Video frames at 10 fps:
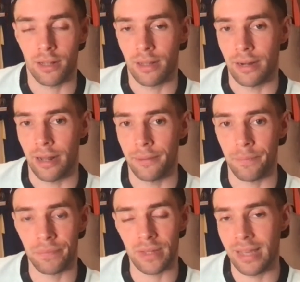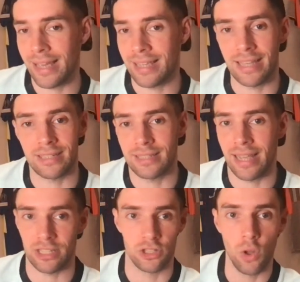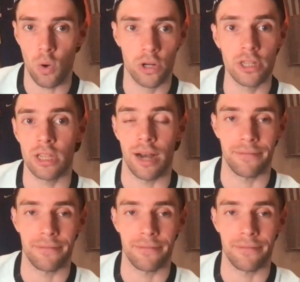You know, it's not good enough.